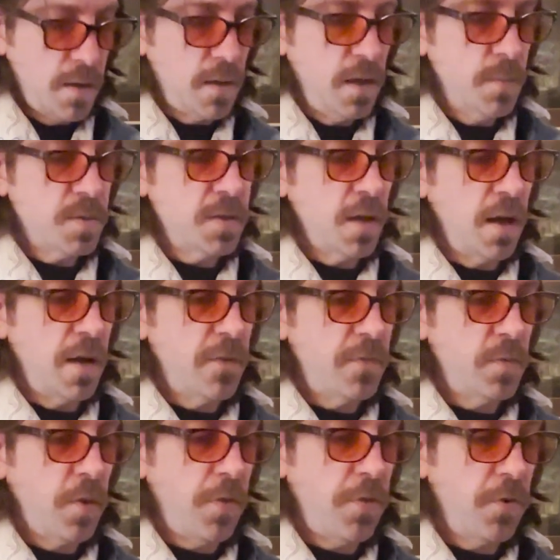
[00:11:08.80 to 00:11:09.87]
I'm sliding
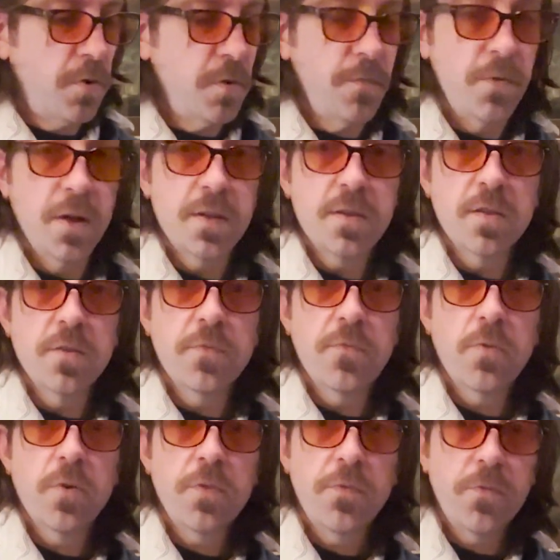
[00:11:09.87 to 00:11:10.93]
from the 3rd fret to the
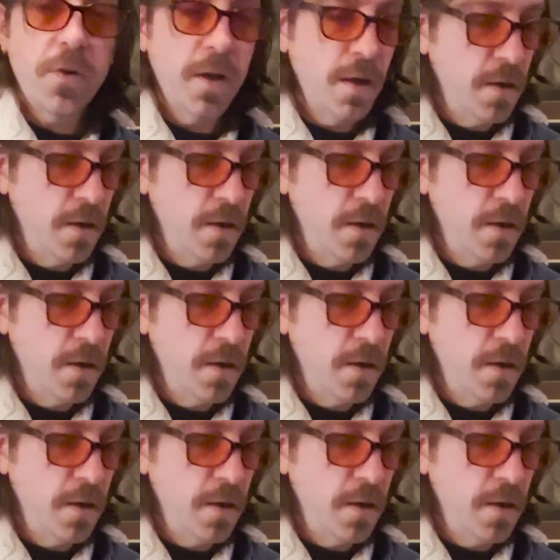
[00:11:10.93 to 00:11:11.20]
4th fret.